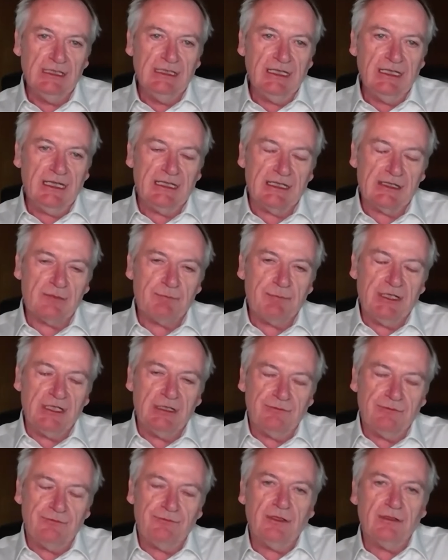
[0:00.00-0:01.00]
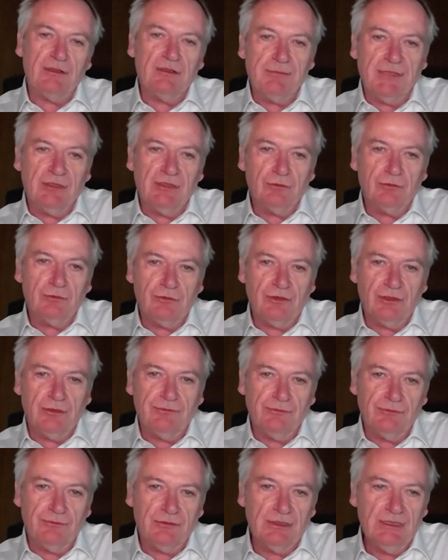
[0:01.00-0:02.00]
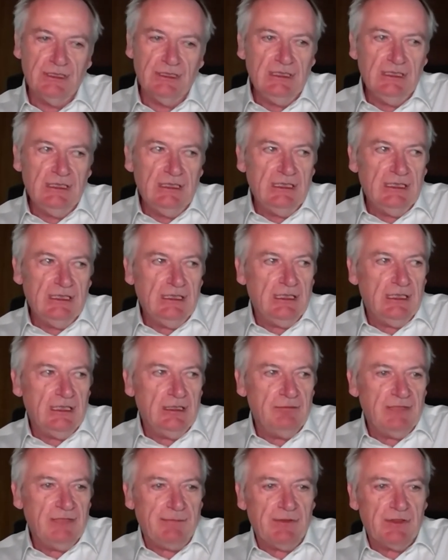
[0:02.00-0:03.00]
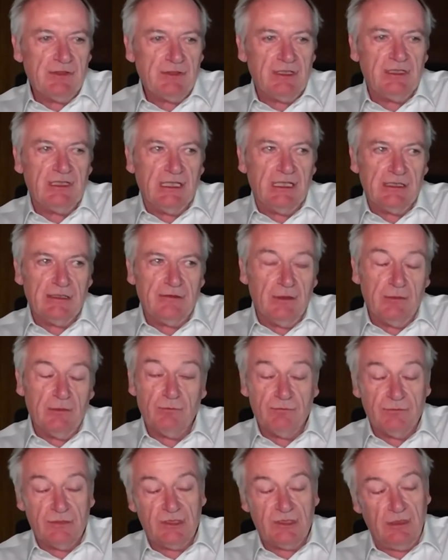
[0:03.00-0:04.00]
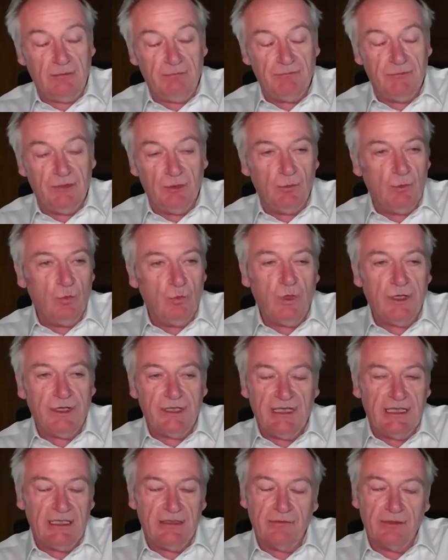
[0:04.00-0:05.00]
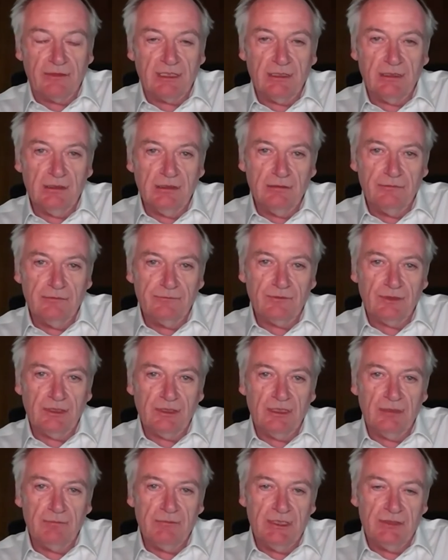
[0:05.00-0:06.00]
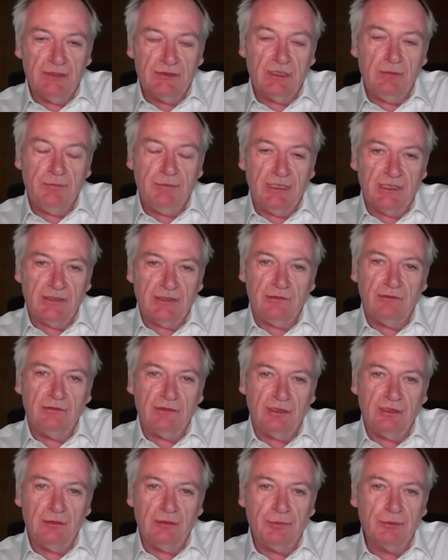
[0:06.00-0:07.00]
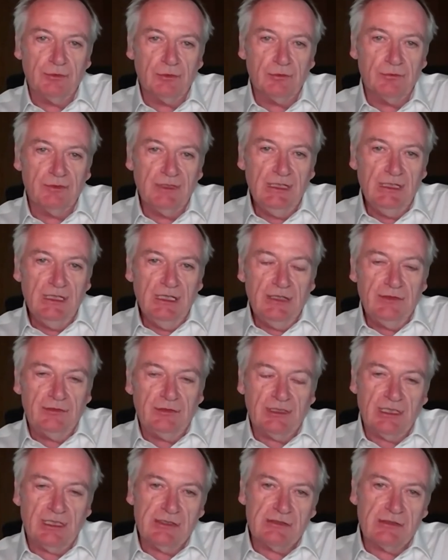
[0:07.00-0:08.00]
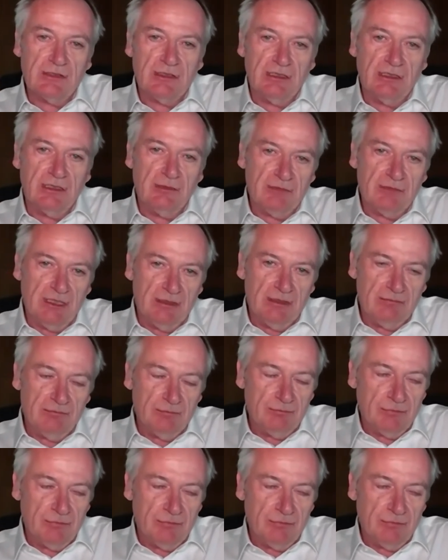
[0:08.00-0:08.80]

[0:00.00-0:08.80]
And that's been a fundamental shift. Having said that, there are some that were way ahead of the curve. DBS in Singapore is a case study in